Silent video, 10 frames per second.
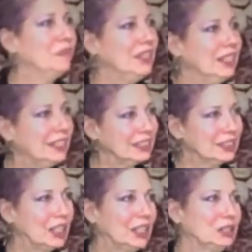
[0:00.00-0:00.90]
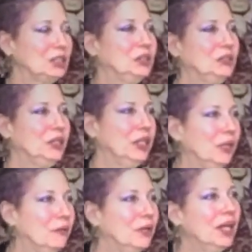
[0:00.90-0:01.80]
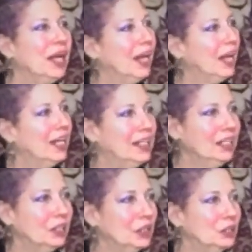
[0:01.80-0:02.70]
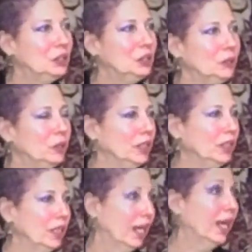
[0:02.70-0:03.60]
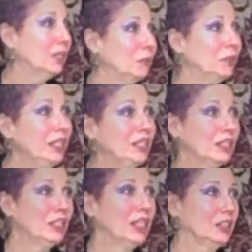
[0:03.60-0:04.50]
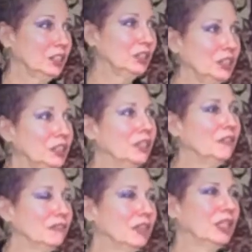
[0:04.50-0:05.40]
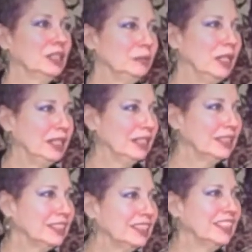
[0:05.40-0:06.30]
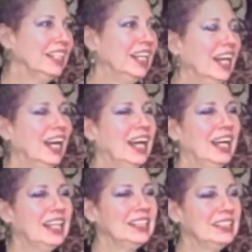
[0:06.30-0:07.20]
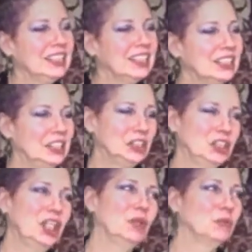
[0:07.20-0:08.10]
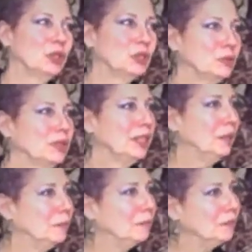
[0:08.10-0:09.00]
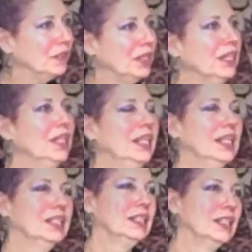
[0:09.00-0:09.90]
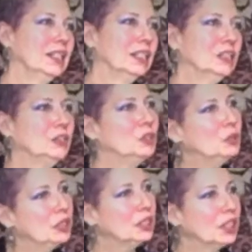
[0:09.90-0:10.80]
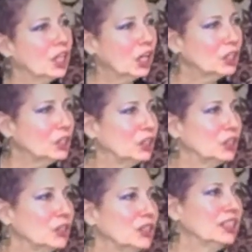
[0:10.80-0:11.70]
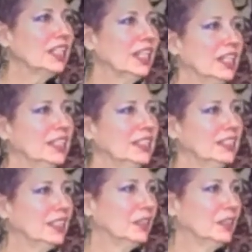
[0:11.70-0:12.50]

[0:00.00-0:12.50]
the InStyle Studio, and they're doing a Halloween collection of cosmetics. And Tish and I worked with them in choosing the colors and